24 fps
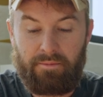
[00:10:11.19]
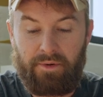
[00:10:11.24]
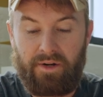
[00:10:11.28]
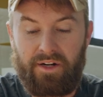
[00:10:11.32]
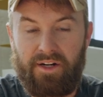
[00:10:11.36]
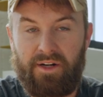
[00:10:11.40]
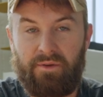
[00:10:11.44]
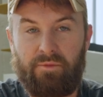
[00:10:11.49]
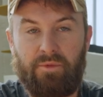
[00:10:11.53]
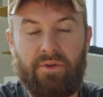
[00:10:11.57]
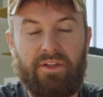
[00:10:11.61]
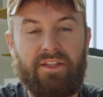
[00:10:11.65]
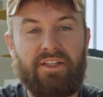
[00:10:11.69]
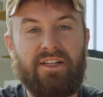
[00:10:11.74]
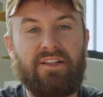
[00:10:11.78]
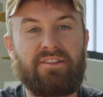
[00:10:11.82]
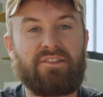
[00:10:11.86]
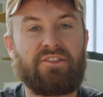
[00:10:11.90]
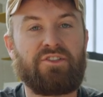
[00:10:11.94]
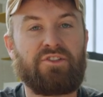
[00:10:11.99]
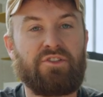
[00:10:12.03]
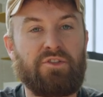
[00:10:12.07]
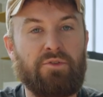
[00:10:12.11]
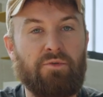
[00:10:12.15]
but it really
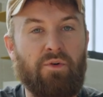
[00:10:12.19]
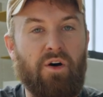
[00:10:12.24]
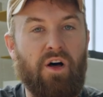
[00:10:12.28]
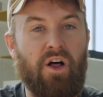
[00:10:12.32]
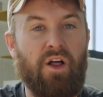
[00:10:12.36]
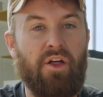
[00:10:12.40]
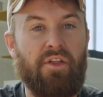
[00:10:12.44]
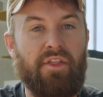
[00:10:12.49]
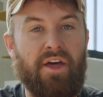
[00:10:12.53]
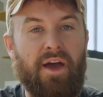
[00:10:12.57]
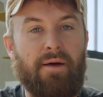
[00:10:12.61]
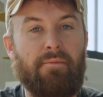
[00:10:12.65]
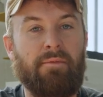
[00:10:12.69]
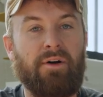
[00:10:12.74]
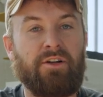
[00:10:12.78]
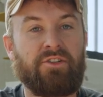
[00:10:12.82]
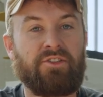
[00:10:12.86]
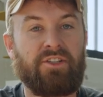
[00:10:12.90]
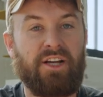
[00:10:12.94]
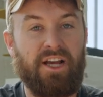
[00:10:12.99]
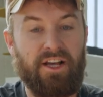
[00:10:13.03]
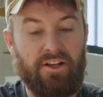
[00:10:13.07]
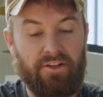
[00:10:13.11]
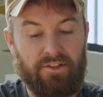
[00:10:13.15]
doesn't do all that
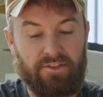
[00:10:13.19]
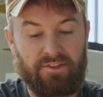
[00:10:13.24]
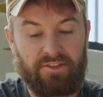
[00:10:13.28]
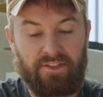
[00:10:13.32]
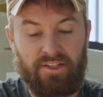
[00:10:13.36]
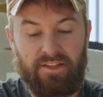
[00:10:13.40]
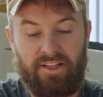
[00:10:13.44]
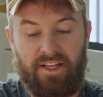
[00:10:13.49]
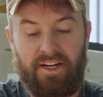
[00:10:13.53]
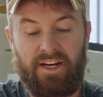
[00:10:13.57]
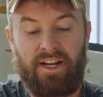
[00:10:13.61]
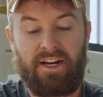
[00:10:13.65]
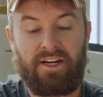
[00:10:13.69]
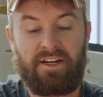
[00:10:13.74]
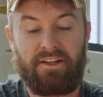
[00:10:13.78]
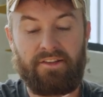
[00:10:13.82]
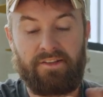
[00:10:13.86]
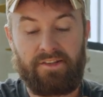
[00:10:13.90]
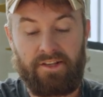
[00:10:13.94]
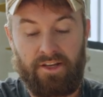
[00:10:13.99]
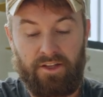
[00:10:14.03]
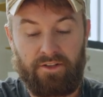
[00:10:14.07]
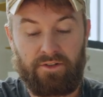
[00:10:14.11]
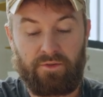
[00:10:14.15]
much else than any
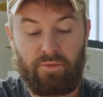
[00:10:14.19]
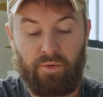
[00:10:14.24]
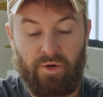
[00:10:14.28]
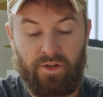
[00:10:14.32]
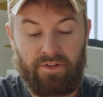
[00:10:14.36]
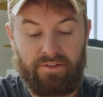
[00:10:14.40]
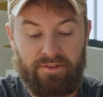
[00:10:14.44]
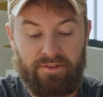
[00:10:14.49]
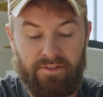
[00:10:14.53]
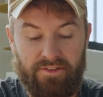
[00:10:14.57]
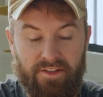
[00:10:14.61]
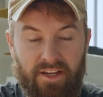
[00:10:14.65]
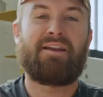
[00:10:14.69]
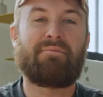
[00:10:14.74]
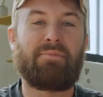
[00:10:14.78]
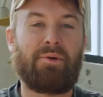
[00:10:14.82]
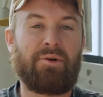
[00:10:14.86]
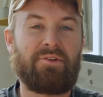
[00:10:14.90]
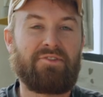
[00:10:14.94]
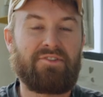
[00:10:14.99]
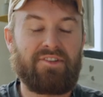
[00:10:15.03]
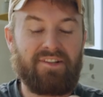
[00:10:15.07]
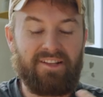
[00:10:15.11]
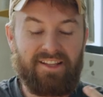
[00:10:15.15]
of the other ones. And
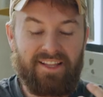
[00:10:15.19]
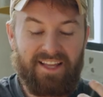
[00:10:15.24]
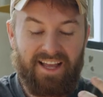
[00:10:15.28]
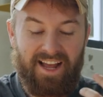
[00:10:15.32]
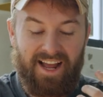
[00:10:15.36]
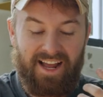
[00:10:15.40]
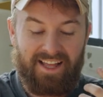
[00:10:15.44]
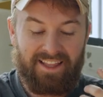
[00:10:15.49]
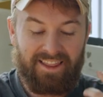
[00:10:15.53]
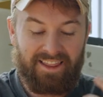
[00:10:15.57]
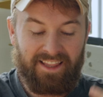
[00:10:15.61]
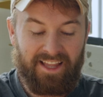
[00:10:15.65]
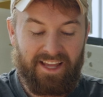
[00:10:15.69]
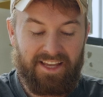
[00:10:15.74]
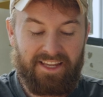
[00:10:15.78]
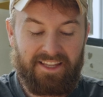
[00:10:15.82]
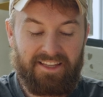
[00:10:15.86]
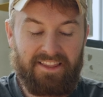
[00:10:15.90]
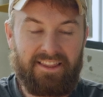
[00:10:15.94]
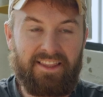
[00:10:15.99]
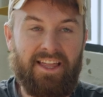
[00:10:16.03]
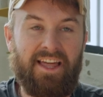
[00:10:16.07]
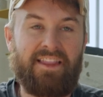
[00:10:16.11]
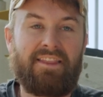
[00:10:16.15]
personally, I
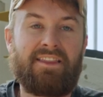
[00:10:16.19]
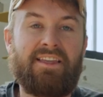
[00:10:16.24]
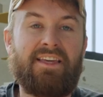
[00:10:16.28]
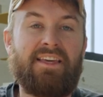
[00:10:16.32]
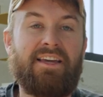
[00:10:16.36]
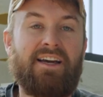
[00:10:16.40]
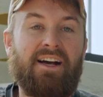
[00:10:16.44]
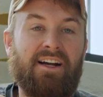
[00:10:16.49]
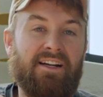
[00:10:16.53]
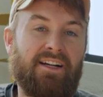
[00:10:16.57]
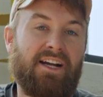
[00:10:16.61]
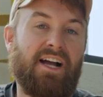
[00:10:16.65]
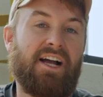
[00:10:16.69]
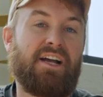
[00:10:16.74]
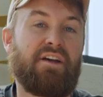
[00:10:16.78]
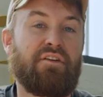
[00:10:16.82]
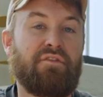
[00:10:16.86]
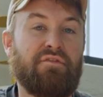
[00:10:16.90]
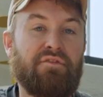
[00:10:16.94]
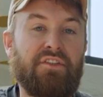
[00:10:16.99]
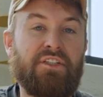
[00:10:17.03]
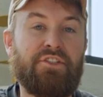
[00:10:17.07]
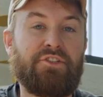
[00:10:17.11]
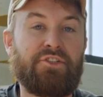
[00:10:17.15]
like that the Acaia
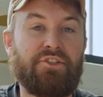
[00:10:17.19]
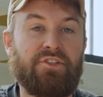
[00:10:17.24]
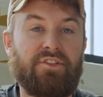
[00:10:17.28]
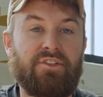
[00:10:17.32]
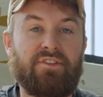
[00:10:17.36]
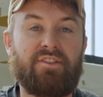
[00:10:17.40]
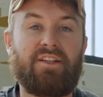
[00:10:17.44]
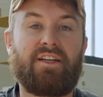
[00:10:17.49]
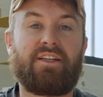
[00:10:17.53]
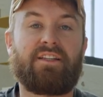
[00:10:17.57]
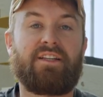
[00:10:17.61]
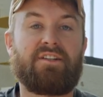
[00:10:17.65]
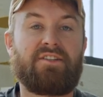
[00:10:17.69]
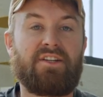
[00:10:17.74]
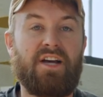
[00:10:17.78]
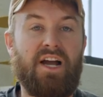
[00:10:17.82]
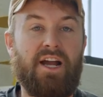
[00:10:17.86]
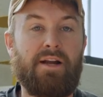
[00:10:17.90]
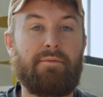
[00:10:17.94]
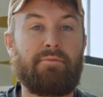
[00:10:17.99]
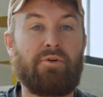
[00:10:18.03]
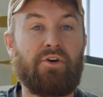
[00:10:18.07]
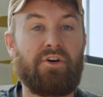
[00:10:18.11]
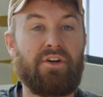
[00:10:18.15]
features, like the
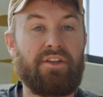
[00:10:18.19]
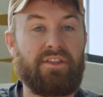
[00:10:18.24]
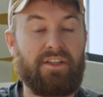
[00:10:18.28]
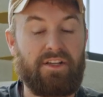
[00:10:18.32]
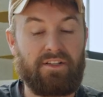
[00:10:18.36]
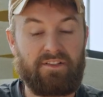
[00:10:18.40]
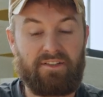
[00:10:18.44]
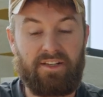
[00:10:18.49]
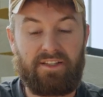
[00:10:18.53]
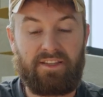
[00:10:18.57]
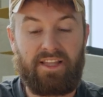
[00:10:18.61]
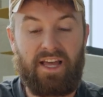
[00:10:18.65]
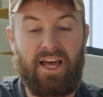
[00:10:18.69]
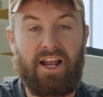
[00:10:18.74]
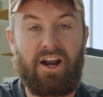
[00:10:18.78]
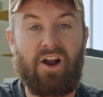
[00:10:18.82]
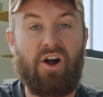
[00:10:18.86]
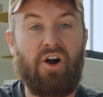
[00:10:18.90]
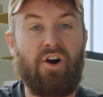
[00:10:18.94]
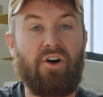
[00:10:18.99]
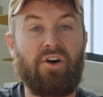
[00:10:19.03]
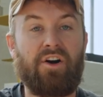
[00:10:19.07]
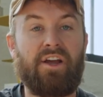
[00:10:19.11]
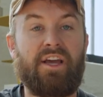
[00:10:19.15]
timer and things like that,
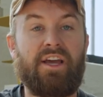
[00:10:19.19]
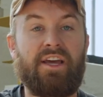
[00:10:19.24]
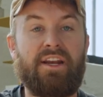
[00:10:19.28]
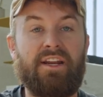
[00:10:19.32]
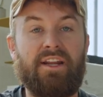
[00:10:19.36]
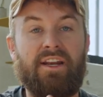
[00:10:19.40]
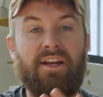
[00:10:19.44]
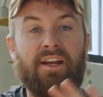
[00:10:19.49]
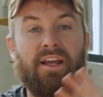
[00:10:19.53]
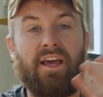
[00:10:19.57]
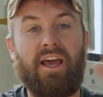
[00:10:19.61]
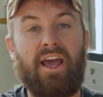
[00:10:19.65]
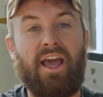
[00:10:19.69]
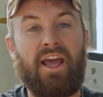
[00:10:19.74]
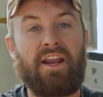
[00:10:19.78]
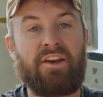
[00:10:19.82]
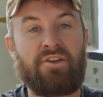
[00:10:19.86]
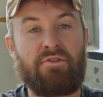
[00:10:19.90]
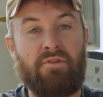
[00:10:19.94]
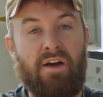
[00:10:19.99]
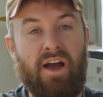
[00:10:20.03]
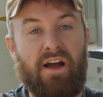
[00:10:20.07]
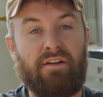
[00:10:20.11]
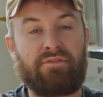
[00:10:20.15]
are hidden and
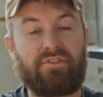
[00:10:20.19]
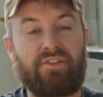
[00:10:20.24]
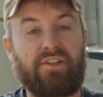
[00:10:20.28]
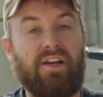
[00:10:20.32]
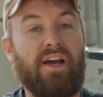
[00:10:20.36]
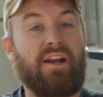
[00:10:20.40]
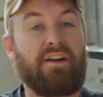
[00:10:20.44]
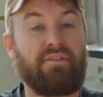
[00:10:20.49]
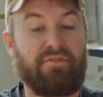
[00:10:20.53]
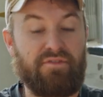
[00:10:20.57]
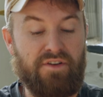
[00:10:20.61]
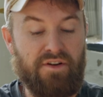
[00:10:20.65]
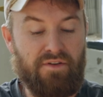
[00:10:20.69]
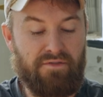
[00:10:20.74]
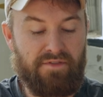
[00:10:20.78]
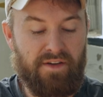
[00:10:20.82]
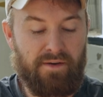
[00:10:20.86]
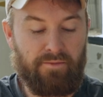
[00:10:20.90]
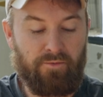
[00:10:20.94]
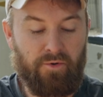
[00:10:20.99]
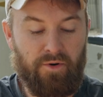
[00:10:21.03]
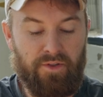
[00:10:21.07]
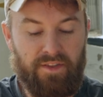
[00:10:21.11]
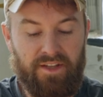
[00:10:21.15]
you have to kind of know
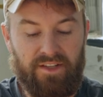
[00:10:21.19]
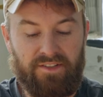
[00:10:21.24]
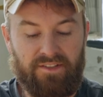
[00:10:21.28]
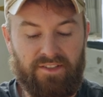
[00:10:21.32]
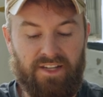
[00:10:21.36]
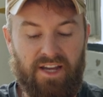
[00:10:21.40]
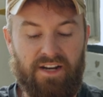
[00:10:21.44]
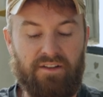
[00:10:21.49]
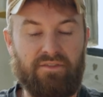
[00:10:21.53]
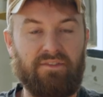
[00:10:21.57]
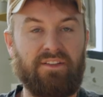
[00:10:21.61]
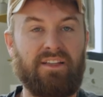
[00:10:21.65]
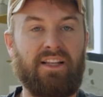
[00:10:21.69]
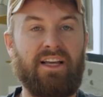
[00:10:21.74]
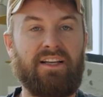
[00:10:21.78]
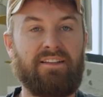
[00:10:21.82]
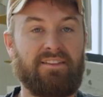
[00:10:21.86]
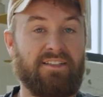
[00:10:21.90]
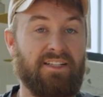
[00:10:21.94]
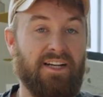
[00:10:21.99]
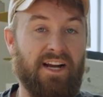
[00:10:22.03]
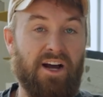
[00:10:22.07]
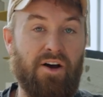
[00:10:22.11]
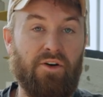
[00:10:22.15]
them, where this kind of
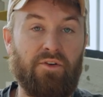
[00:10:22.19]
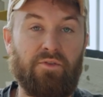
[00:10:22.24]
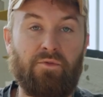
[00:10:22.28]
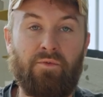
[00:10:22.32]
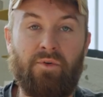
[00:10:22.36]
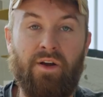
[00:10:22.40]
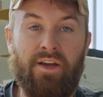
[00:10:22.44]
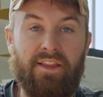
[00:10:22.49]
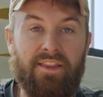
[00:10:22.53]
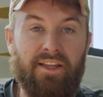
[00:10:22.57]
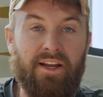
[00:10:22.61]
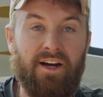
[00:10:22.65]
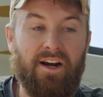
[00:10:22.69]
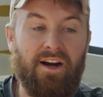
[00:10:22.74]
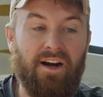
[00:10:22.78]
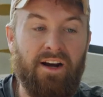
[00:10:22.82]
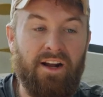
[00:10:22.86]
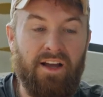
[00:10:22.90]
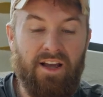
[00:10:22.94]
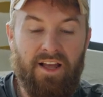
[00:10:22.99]
lays it out right there.